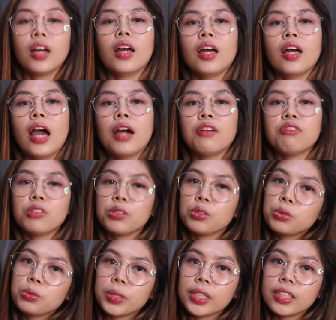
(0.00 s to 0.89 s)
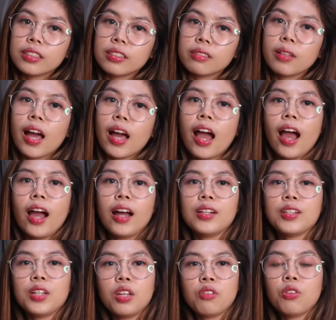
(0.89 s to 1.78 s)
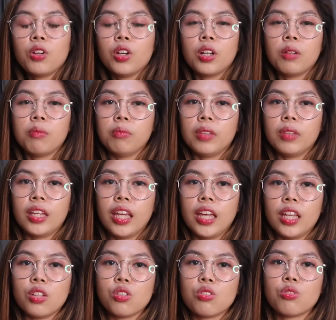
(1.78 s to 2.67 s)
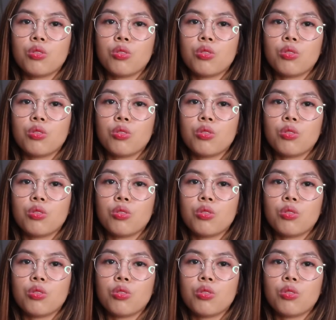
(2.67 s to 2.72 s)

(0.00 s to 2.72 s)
After 2 weeks, I'll give you an update.